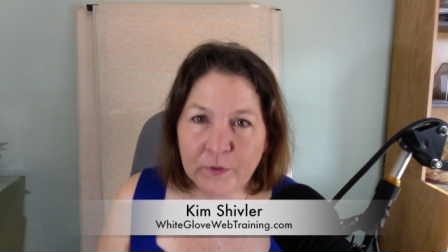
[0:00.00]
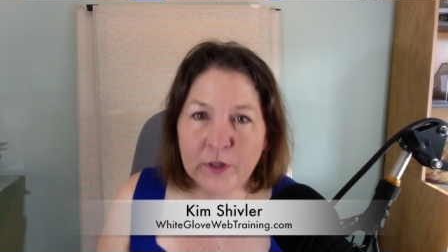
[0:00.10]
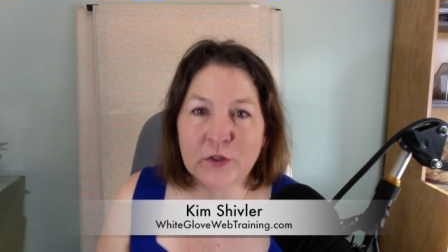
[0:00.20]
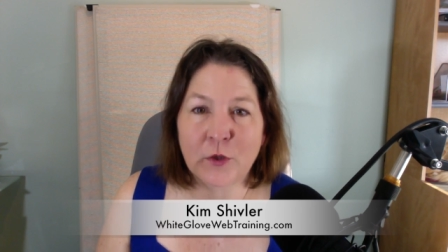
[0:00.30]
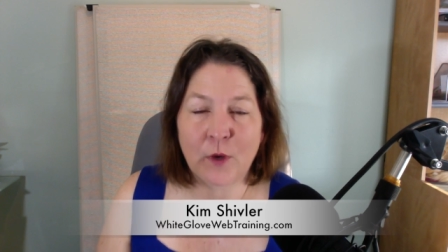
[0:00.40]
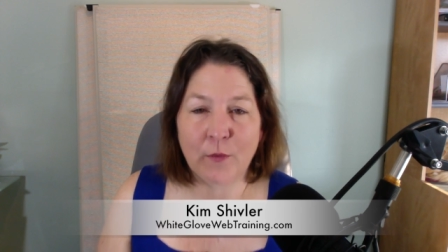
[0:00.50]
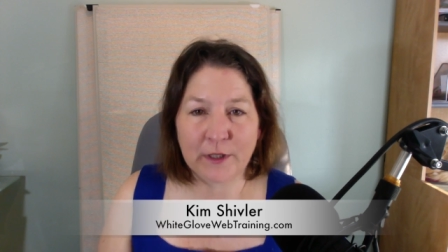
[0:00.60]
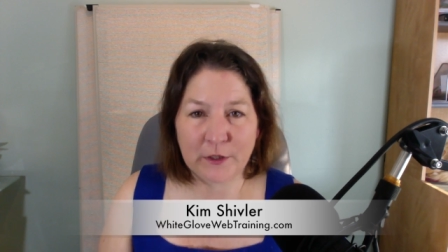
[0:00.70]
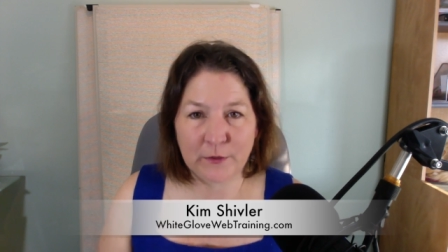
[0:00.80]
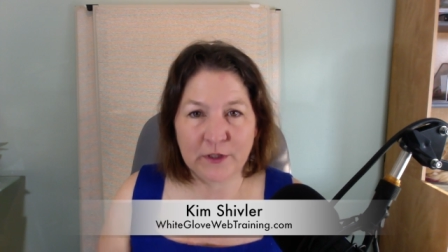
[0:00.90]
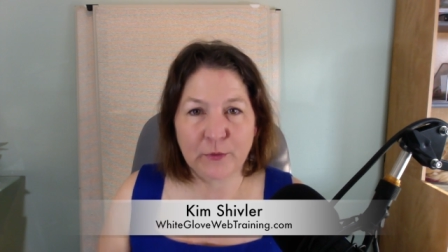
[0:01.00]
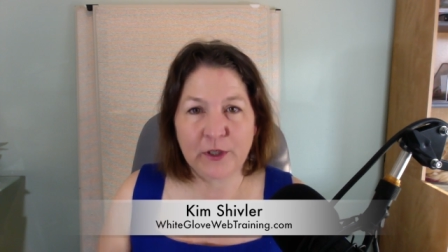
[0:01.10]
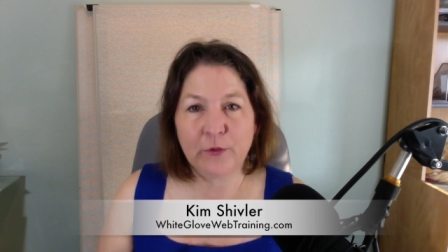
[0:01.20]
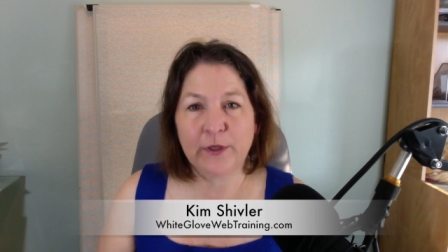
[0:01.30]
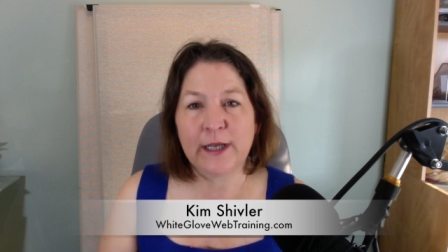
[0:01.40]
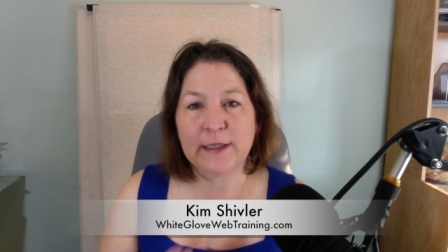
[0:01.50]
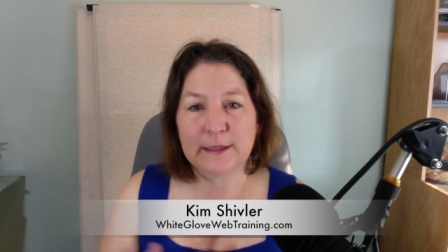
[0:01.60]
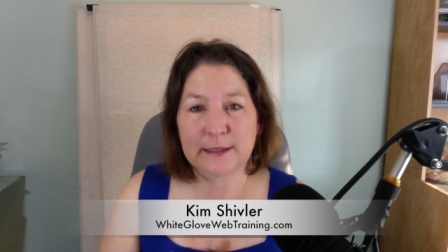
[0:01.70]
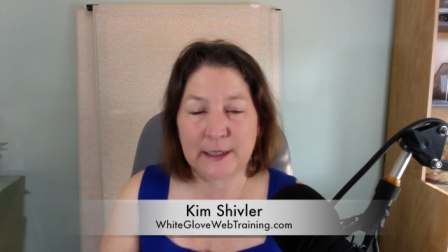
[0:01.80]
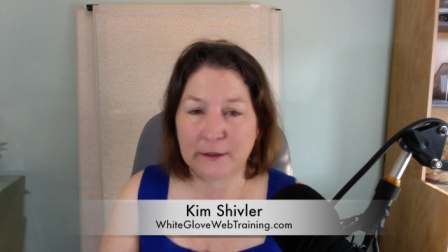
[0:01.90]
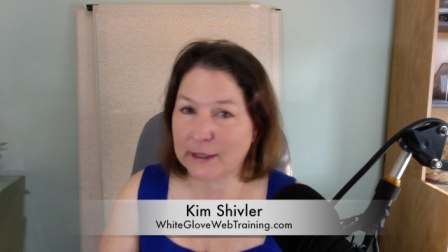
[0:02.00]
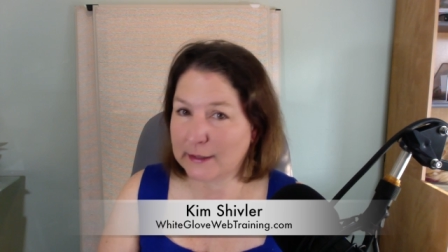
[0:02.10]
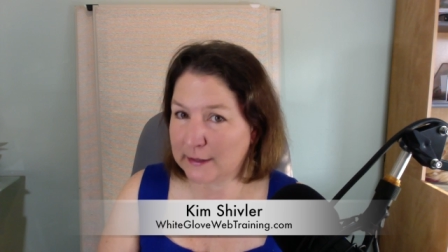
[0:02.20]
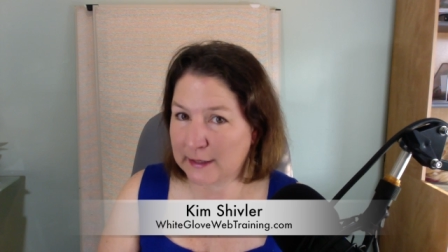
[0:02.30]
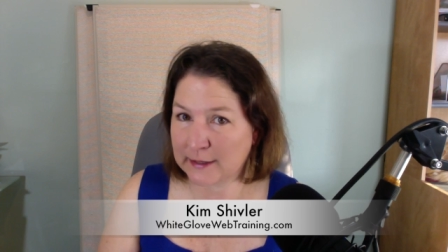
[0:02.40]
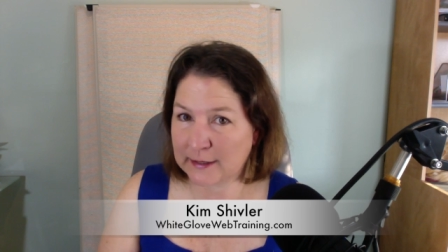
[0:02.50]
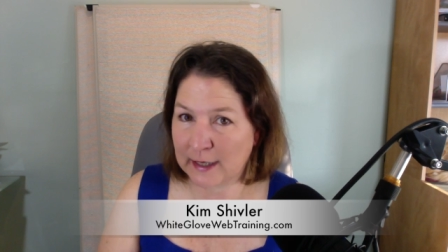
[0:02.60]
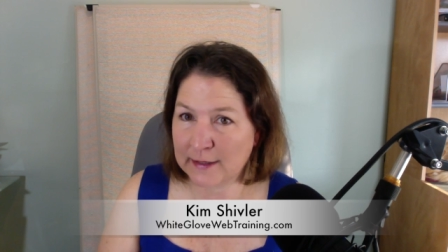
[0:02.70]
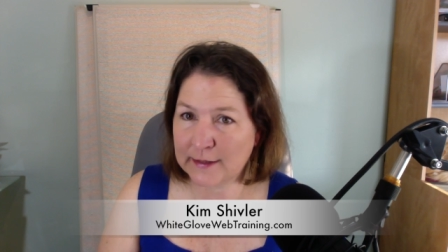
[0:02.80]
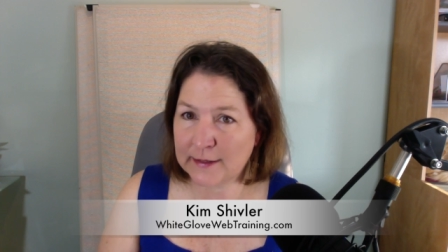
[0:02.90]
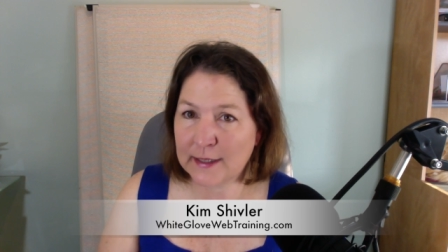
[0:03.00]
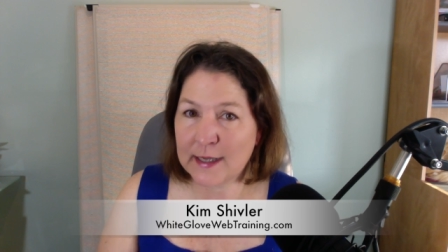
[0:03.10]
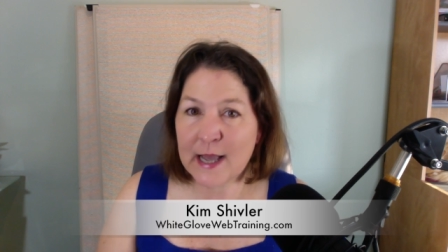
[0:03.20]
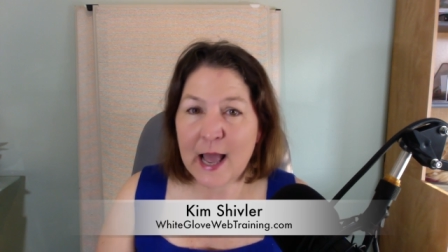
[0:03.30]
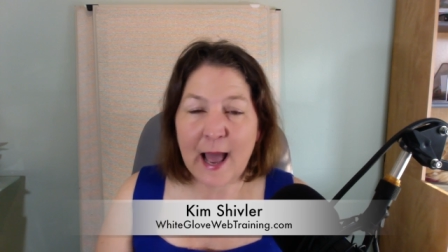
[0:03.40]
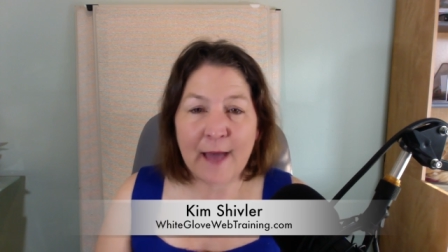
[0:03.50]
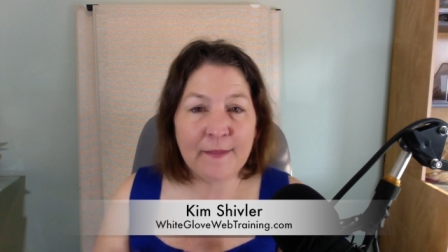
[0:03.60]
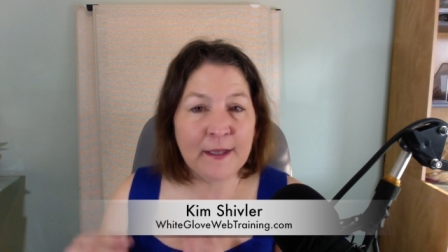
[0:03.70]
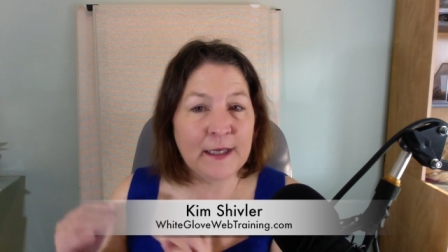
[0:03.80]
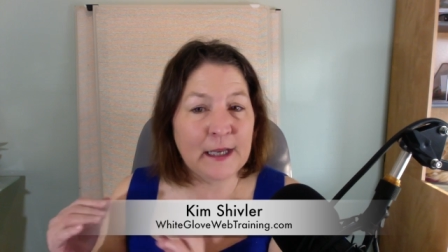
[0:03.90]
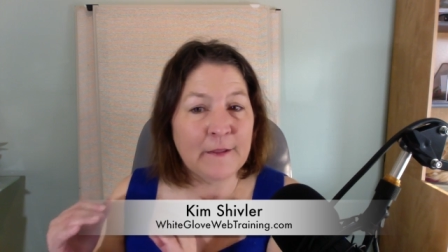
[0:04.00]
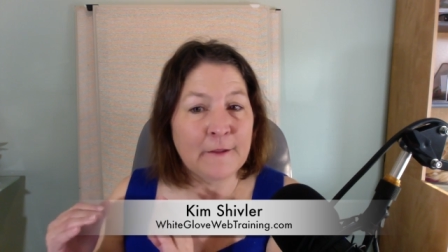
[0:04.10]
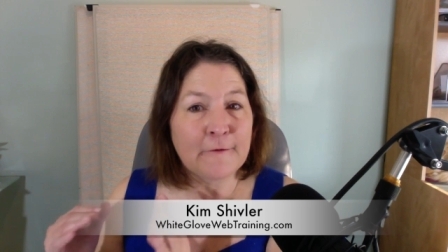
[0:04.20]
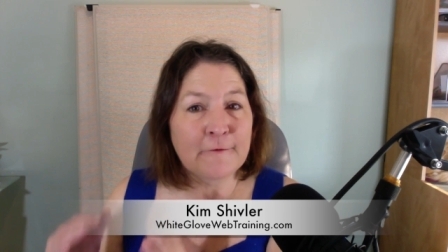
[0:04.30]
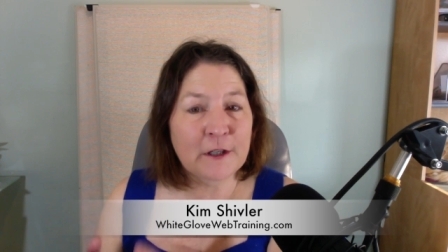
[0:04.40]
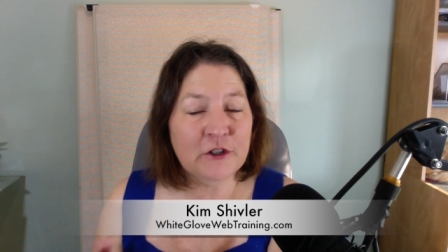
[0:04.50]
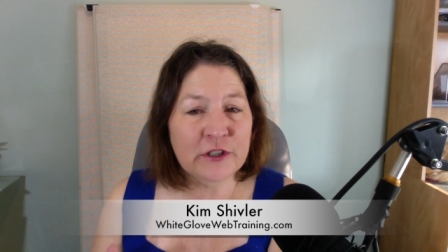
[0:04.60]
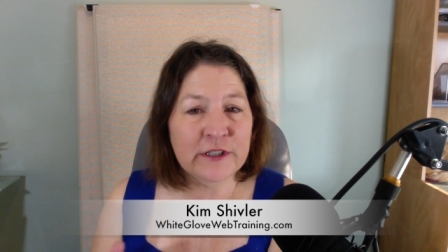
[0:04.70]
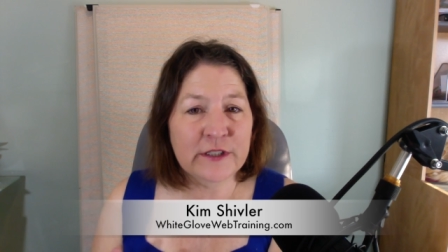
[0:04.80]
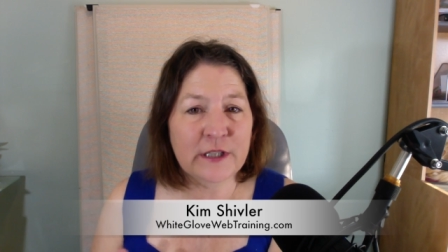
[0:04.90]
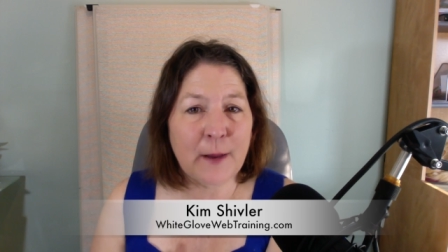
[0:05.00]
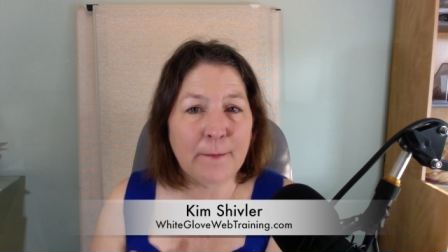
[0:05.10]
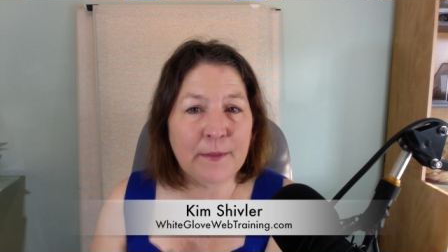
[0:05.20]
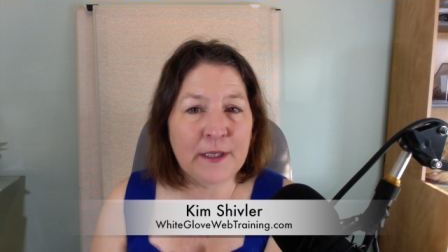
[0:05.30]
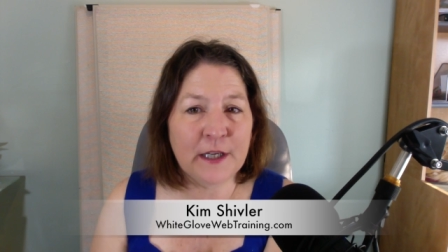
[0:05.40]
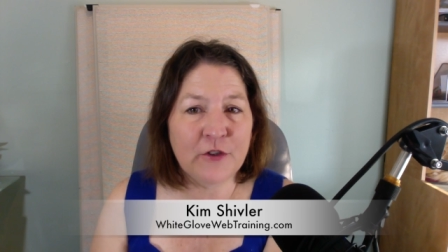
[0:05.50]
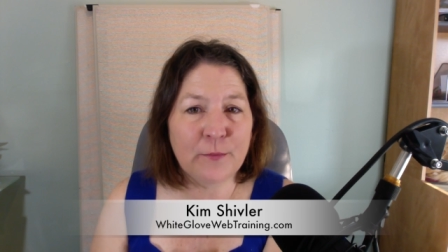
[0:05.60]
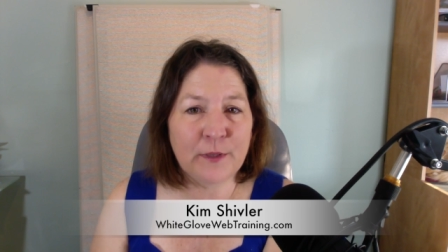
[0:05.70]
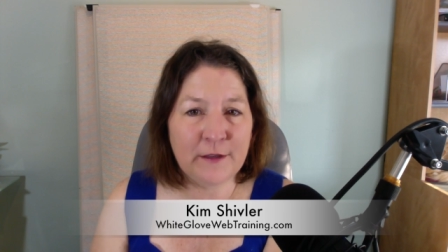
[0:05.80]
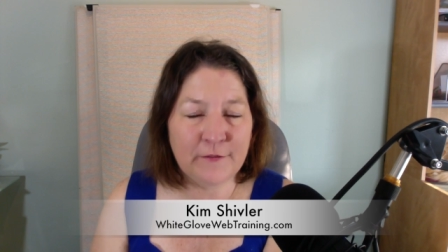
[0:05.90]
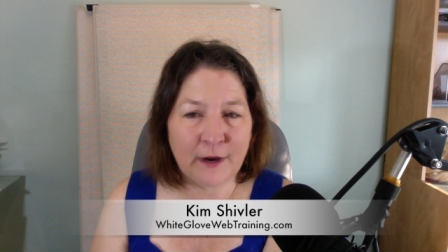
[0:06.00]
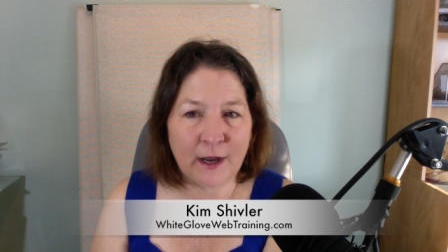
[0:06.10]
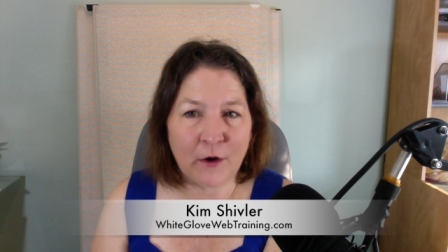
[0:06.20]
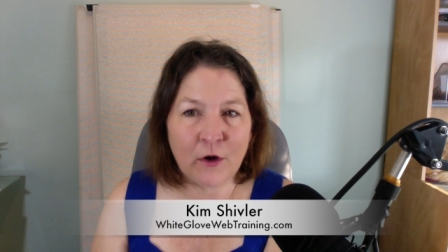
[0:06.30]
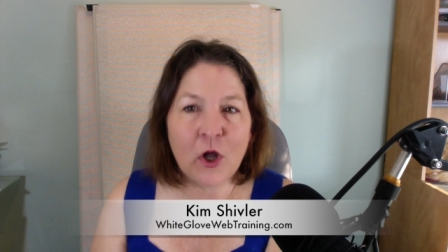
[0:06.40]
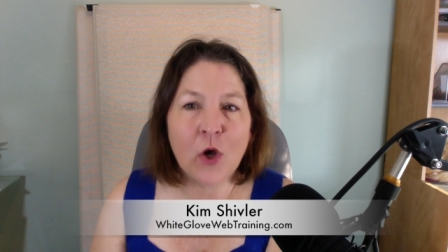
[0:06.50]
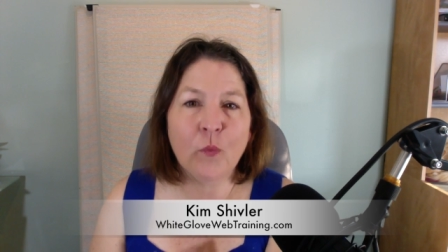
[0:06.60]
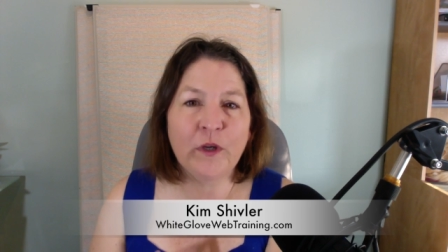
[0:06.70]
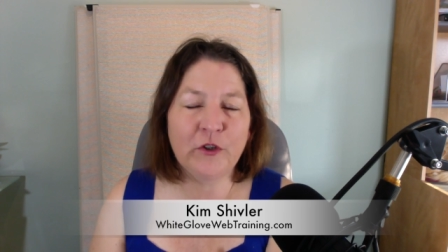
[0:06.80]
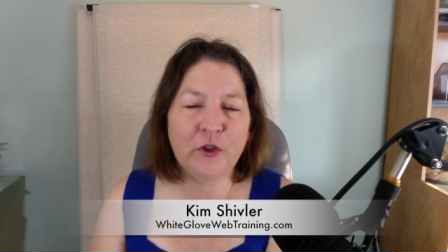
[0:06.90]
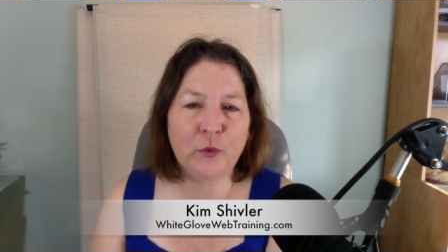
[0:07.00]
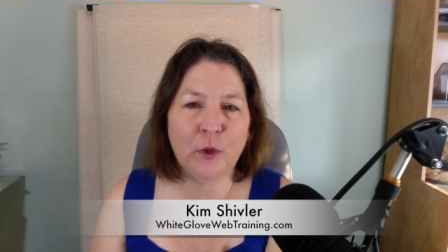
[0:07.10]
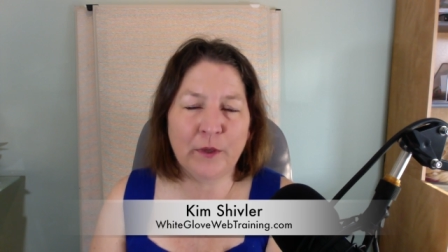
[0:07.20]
So what we do is we create style.css, and then in the functions.php file, we do what